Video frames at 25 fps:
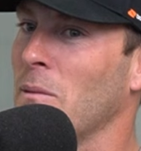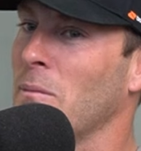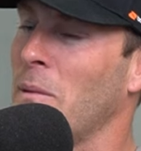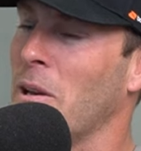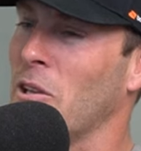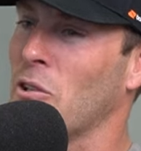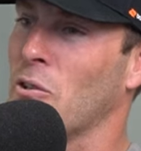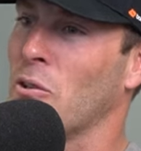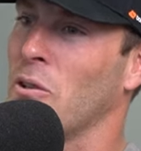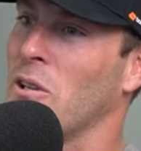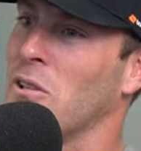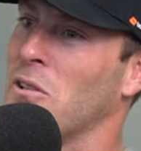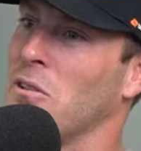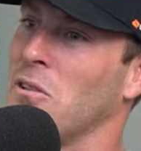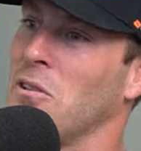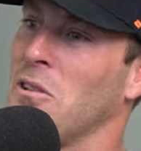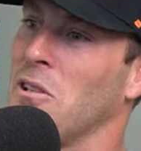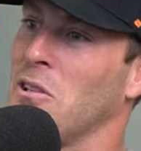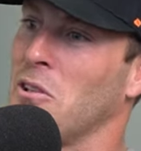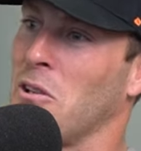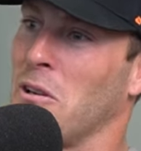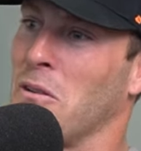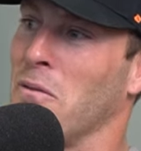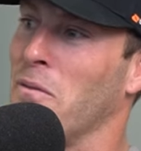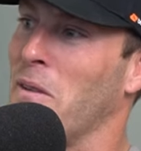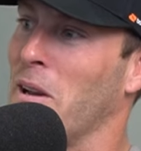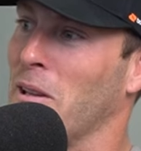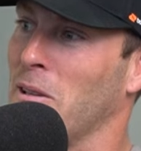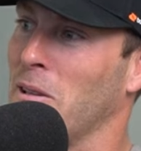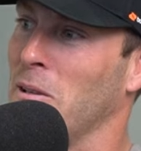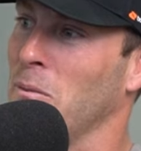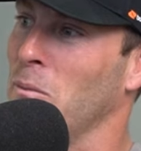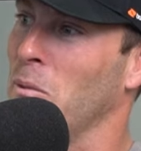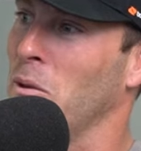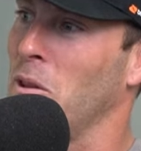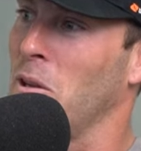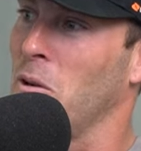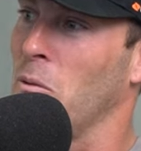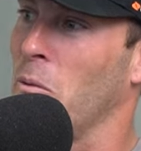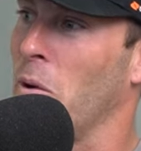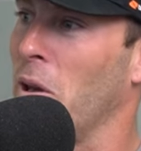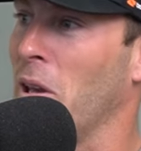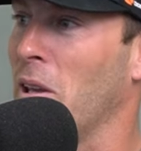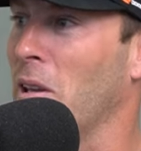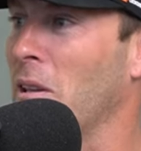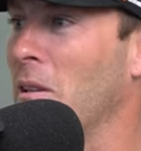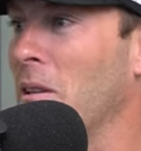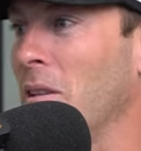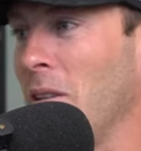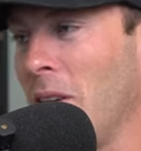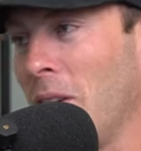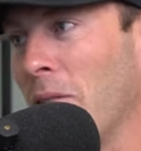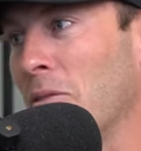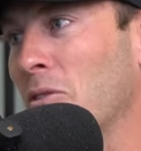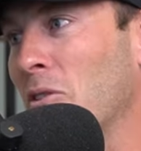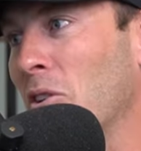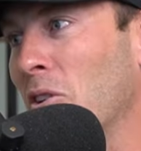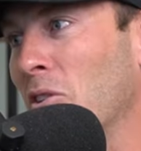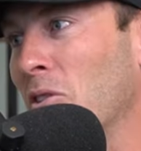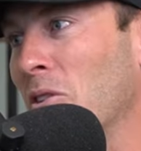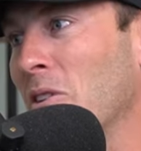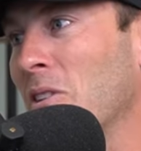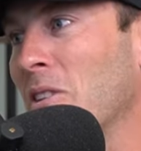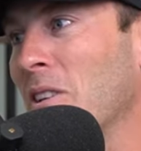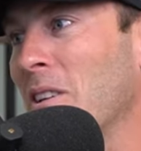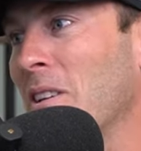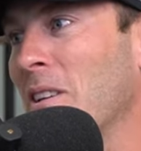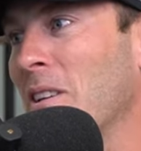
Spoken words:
make sure it's not infected. Within a week, you have surgery. So